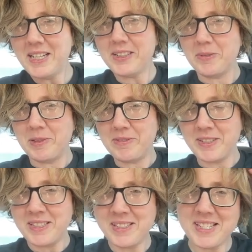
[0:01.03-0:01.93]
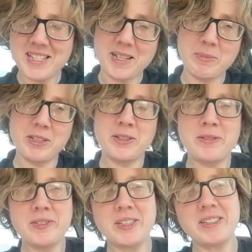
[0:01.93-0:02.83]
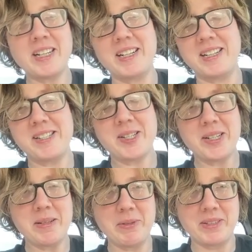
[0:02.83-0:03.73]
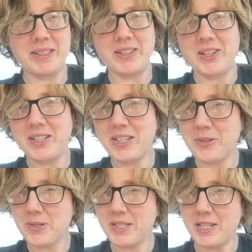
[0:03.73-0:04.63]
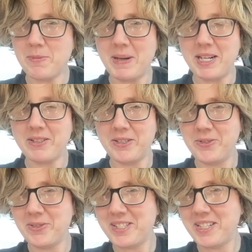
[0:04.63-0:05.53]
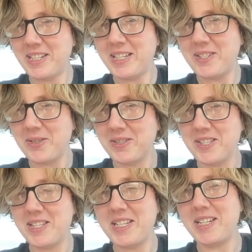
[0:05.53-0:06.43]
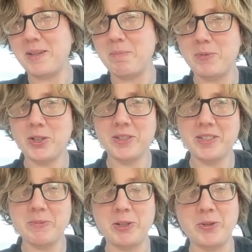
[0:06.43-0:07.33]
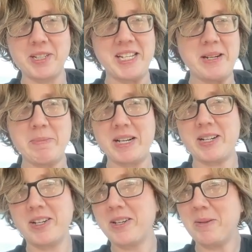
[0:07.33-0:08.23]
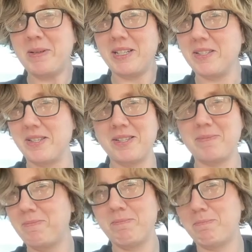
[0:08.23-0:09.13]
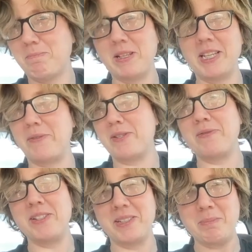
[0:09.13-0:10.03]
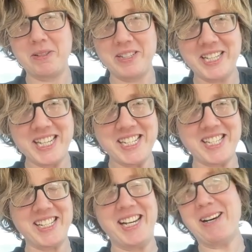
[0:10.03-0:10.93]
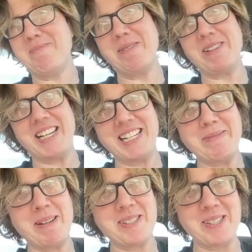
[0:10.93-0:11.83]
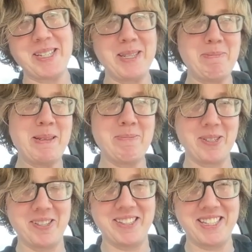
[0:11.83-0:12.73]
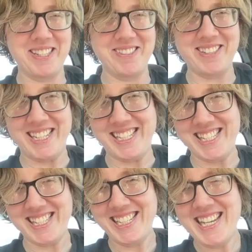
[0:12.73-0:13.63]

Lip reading: Hello, my friends. I'm Clover. Sorry about the audio slash background noise today. As you can see, I'm currently recording in my car because my life is falling apart, I guess. But we gotta get puzzles to the people, so let's do this.